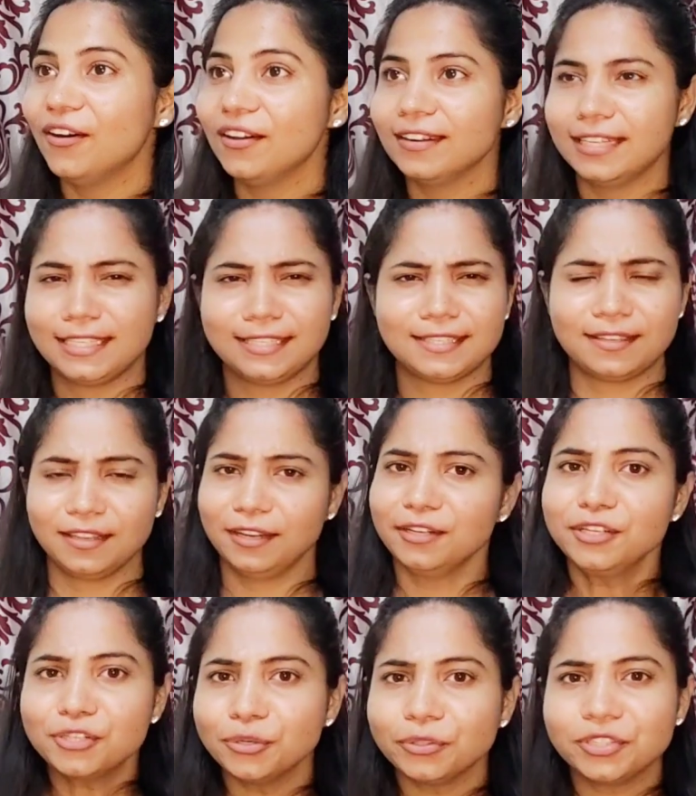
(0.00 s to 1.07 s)
it's
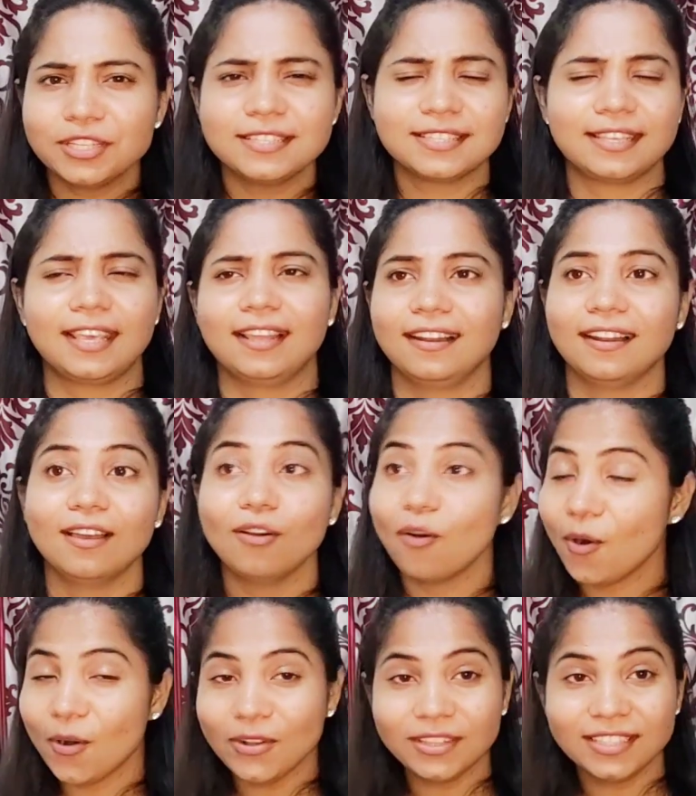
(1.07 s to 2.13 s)
social skill,
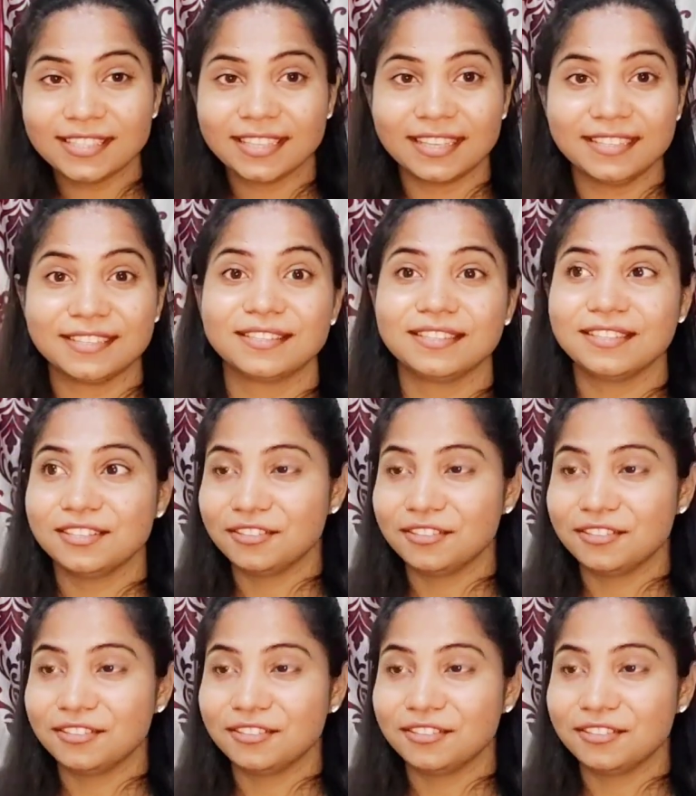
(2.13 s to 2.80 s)
all the skills.